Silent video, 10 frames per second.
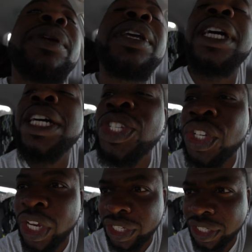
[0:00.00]
me
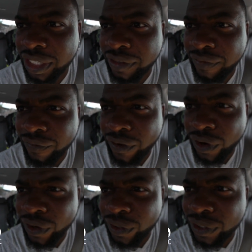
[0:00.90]
adjust this
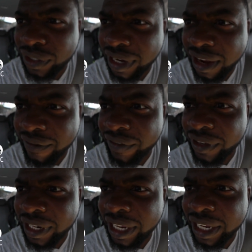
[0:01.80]
first, I
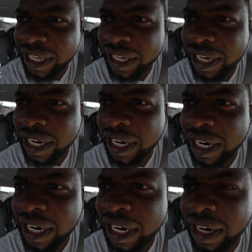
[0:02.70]
feel like.
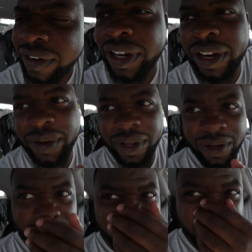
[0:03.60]
Uh, all right, there we
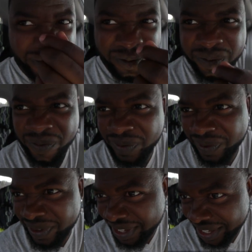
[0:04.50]
go.
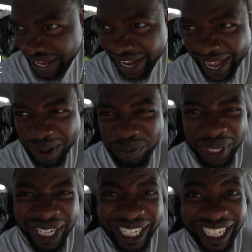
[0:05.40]
I got
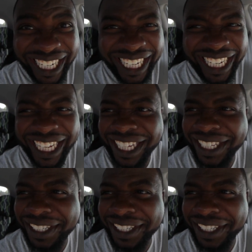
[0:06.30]
a peanut head.